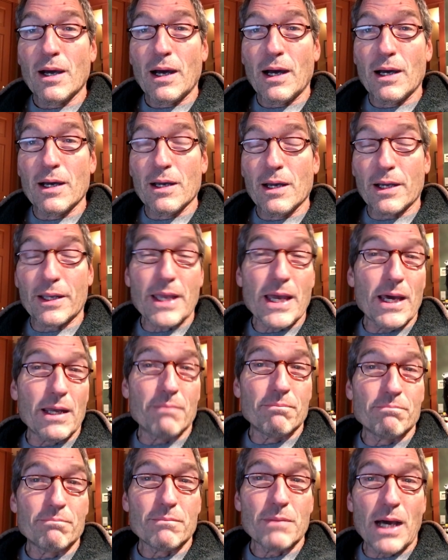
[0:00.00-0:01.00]

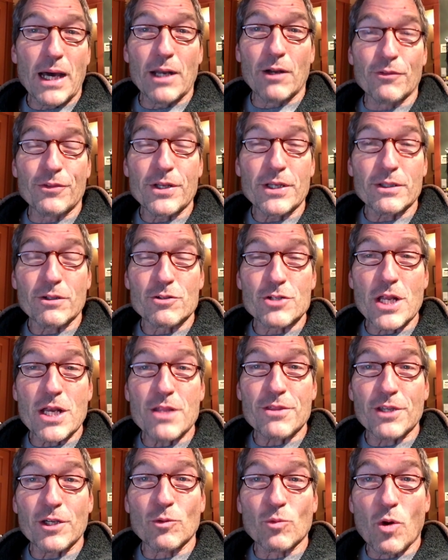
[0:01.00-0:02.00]
Again, I don't think there's
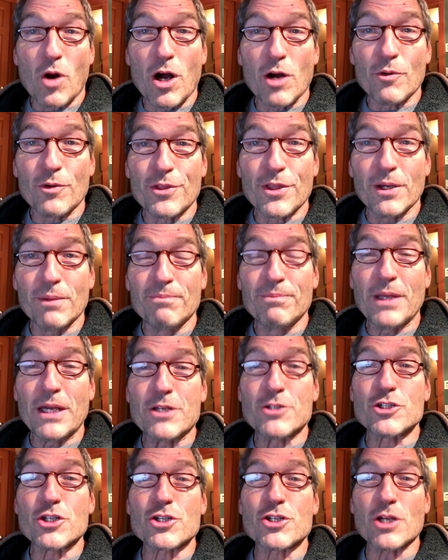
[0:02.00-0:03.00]
anything wrong with them. They
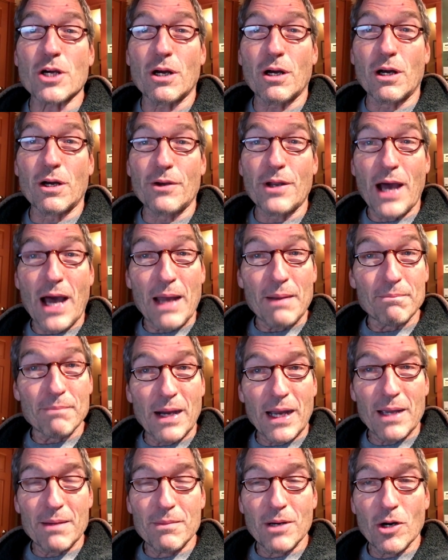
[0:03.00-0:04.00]
just are not
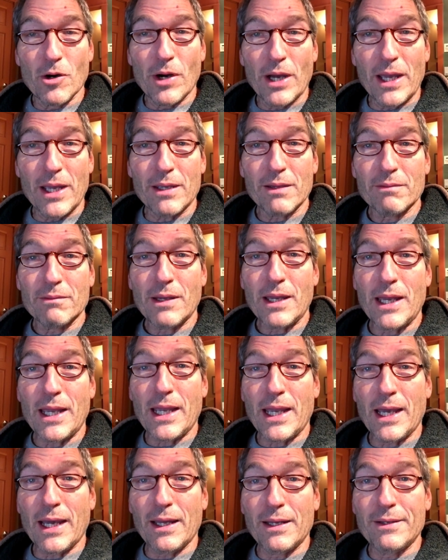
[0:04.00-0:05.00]
my MOA.
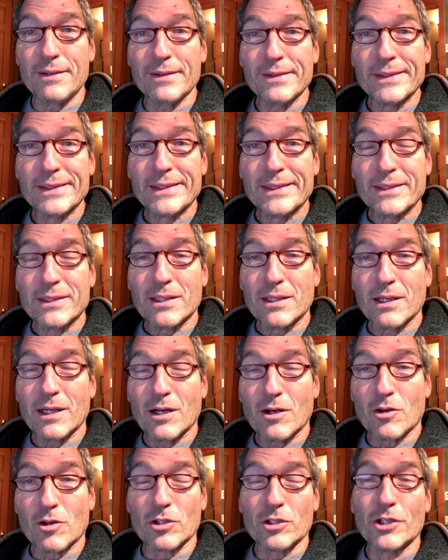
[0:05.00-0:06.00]
And
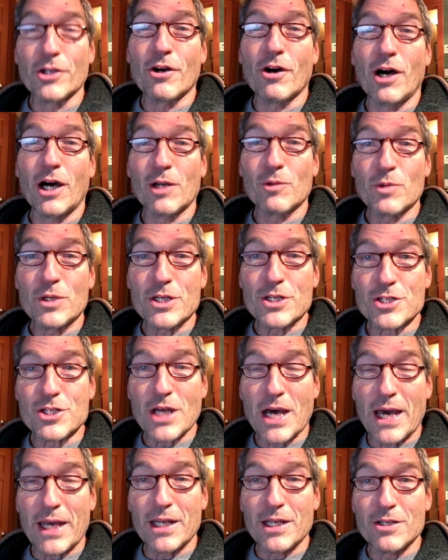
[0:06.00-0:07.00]
early on, we
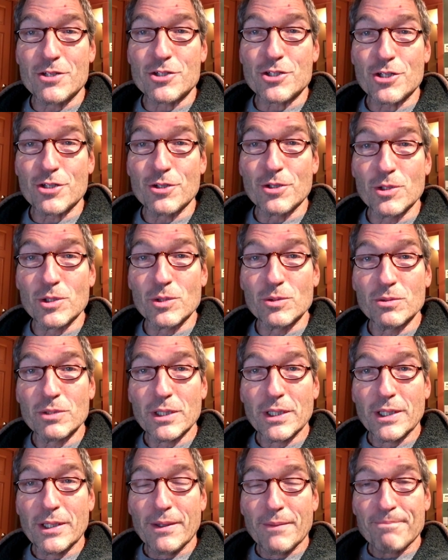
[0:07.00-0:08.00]
decided to
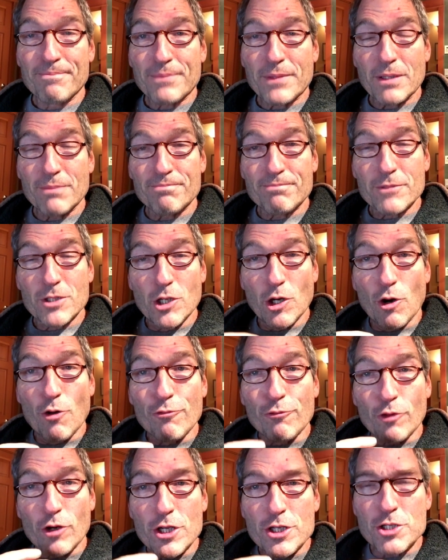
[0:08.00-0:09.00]
go
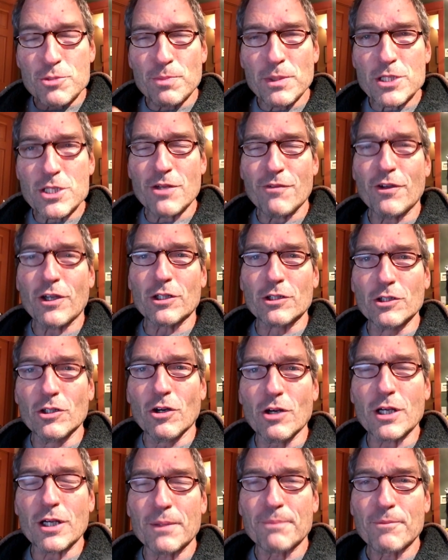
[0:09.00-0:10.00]
for a specific
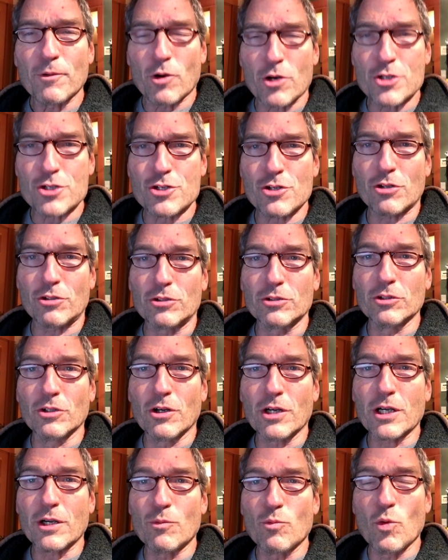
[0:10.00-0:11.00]
look or a certain
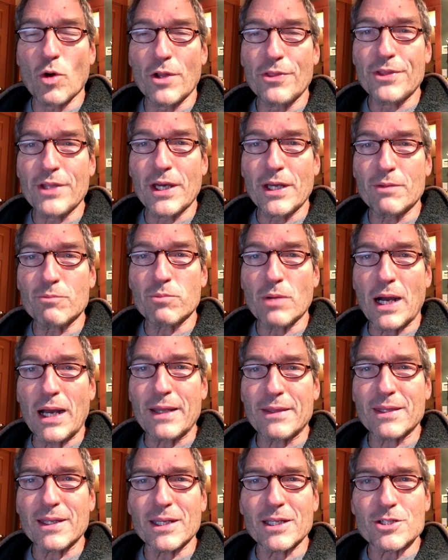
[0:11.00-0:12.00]
look, and one that I
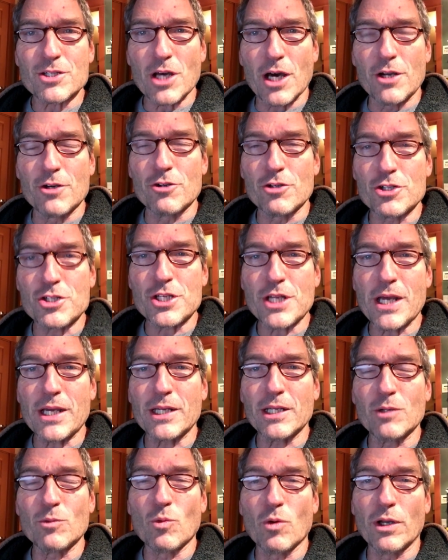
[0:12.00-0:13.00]
think is
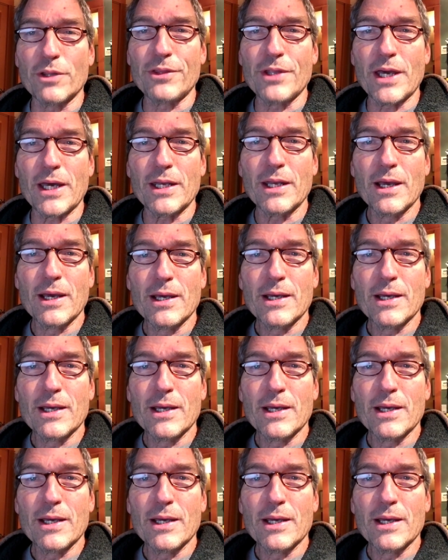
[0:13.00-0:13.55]
understated, one that